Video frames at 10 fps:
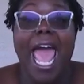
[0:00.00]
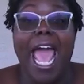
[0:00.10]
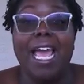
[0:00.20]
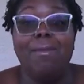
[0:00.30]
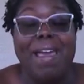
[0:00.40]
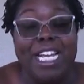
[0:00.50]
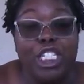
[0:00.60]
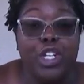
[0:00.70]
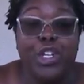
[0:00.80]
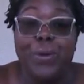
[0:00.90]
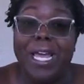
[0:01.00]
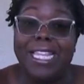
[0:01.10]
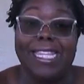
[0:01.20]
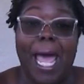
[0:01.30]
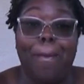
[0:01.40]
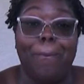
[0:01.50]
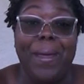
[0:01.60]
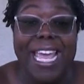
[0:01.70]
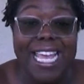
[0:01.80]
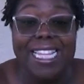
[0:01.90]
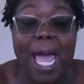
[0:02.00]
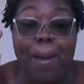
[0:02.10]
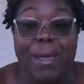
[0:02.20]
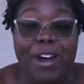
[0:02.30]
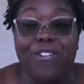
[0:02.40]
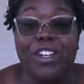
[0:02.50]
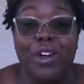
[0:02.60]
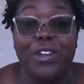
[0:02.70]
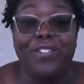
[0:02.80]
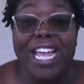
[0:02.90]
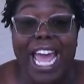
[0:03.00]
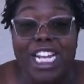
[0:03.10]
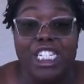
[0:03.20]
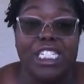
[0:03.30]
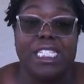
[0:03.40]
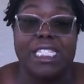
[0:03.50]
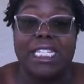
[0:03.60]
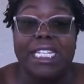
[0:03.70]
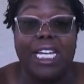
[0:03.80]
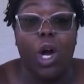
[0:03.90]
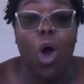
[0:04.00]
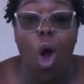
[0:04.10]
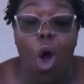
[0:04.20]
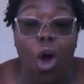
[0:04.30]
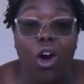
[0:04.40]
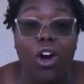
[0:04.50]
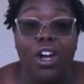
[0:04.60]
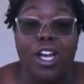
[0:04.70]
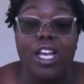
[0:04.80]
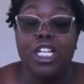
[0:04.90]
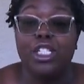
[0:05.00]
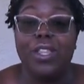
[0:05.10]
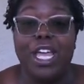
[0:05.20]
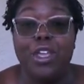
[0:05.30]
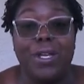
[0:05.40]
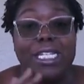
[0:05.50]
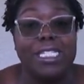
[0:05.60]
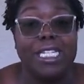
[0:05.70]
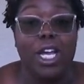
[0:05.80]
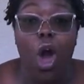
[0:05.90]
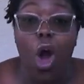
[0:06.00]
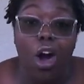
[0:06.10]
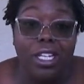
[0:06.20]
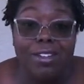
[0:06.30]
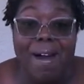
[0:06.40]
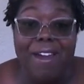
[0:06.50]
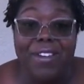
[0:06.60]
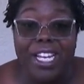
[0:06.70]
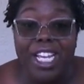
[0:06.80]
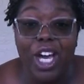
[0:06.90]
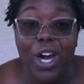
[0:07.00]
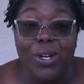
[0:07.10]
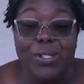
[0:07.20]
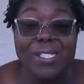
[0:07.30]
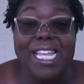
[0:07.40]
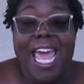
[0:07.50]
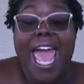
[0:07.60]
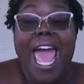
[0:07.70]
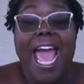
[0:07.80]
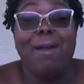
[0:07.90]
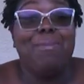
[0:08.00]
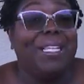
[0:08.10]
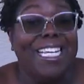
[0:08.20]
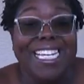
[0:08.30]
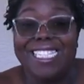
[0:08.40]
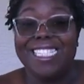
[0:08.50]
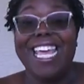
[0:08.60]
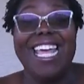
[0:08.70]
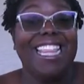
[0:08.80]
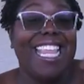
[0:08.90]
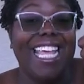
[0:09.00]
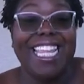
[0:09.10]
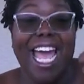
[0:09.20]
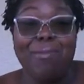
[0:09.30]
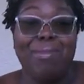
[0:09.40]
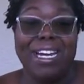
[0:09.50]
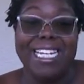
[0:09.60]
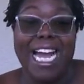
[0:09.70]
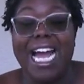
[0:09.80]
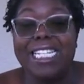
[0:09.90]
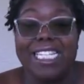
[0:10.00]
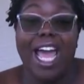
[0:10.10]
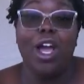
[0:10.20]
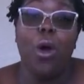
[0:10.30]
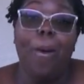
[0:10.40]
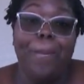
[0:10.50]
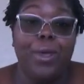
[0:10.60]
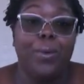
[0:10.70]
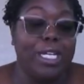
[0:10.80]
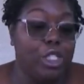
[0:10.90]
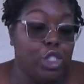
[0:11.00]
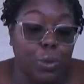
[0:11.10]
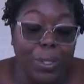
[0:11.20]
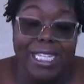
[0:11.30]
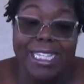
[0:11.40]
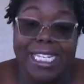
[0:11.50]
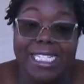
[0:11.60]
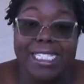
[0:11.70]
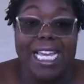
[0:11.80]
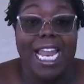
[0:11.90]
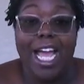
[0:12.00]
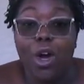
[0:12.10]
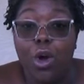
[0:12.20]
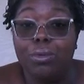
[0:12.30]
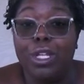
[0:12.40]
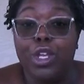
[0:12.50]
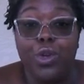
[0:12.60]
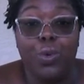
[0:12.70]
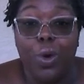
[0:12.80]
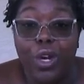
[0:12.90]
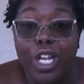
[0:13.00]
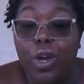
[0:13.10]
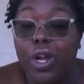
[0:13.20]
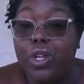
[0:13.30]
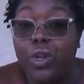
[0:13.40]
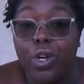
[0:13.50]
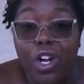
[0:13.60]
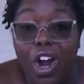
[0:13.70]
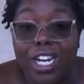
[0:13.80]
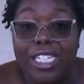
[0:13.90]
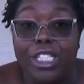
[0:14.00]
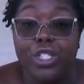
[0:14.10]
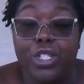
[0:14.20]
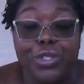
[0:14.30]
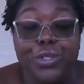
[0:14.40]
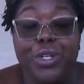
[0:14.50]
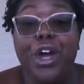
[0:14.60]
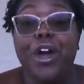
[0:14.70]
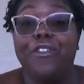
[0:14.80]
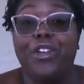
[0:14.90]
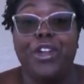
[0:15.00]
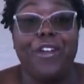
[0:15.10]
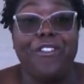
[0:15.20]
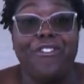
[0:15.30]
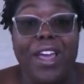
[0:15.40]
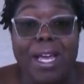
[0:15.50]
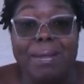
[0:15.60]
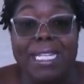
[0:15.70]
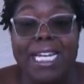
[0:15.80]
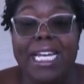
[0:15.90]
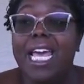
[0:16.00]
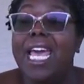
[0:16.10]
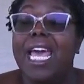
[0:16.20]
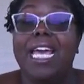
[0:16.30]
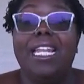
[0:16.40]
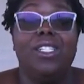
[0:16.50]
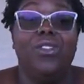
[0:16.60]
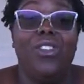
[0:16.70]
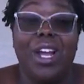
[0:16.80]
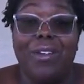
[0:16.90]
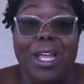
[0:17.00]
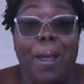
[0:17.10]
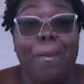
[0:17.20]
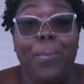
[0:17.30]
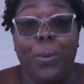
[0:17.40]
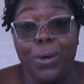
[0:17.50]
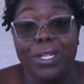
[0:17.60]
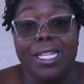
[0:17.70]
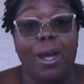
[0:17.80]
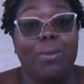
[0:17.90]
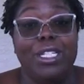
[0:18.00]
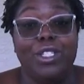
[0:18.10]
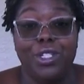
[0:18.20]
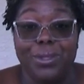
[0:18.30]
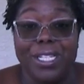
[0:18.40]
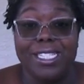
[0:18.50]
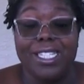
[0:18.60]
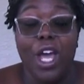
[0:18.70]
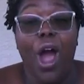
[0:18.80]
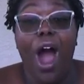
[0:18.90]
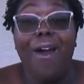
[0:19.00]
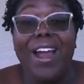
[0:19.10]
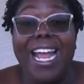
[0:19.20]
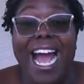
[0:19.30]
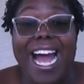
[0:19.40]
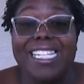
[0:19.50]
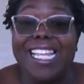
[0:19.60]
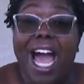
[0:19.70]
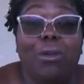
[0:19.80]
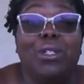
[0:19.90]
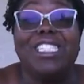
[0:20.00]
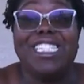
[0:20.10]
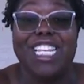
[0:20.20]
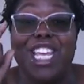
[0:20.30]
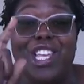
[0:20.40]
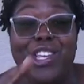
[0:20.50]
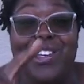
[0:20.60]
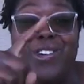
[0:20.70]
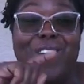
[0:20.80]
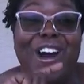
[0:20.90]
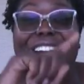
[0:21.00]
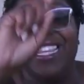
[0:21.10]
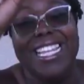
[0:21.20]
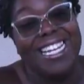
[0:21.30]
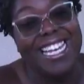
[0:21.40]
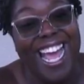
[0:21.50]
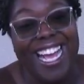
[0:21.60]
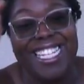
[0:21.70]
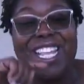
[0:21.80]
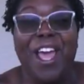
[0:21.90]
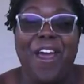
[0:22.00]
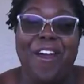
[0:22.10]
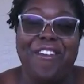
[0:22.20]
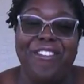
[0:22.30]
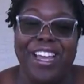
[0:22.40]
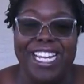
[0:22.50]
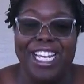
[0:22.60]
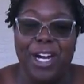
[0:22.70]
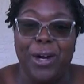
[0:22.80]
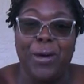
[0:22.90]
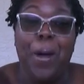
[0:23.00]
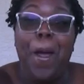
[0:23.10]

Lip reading: And make sure you hit that bing, that bell for notifications. Click all so that you can see all of my videos. And please hit that like button, guys. I hope you enjoyed this, and I hope that you're working on your garden too for your family. It is very important that we do this. All right, guys, I will see you on the next video.